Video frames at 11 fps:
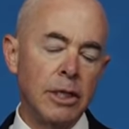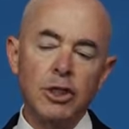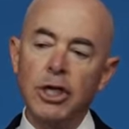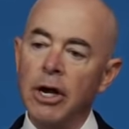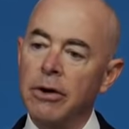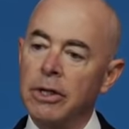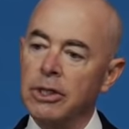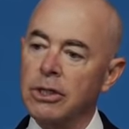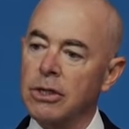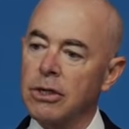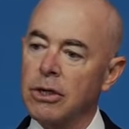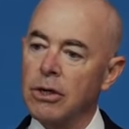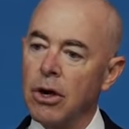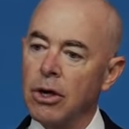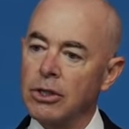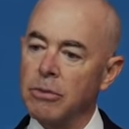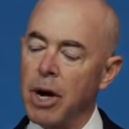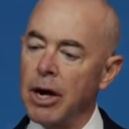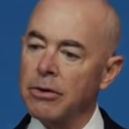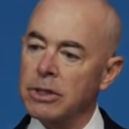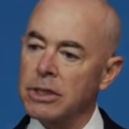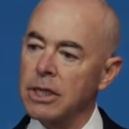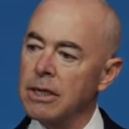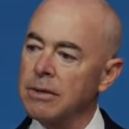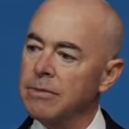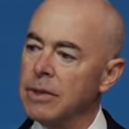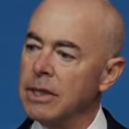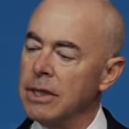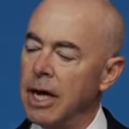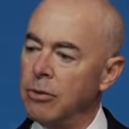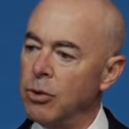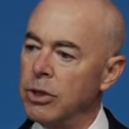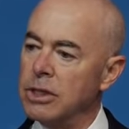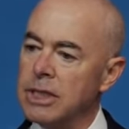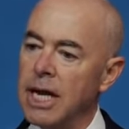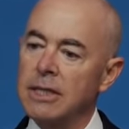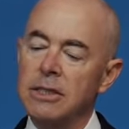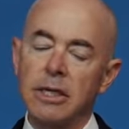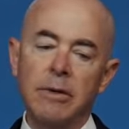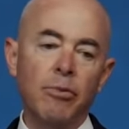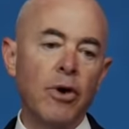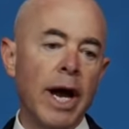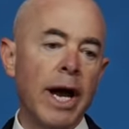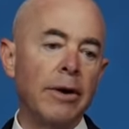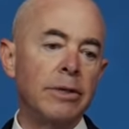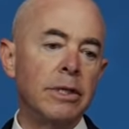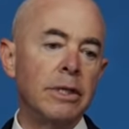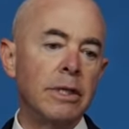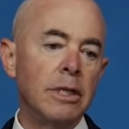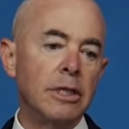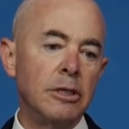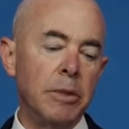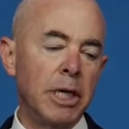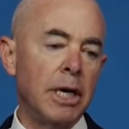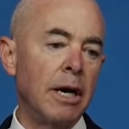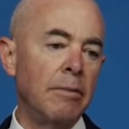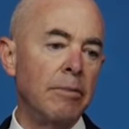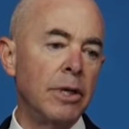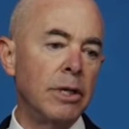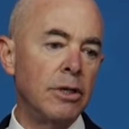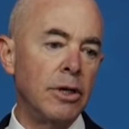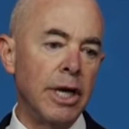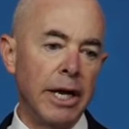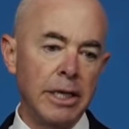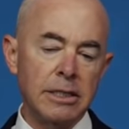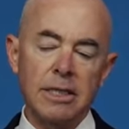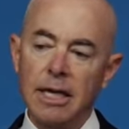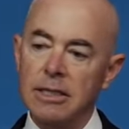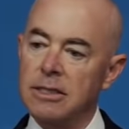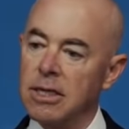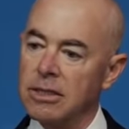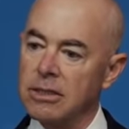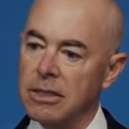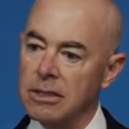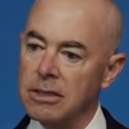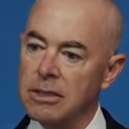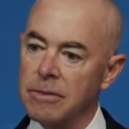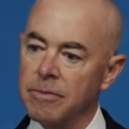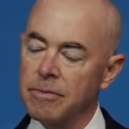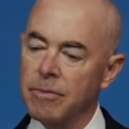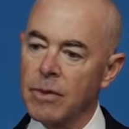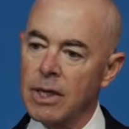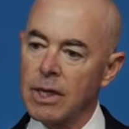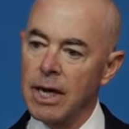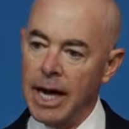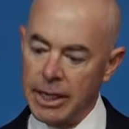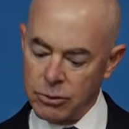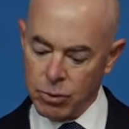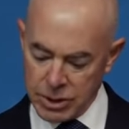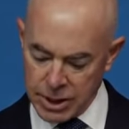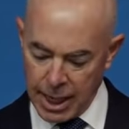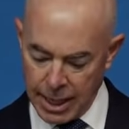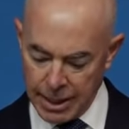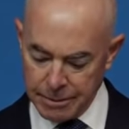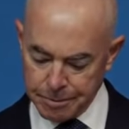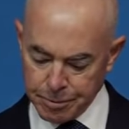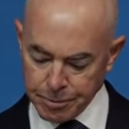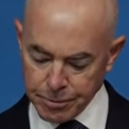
They cherished our democracy and were intensely proud to become United States citizens, as was I.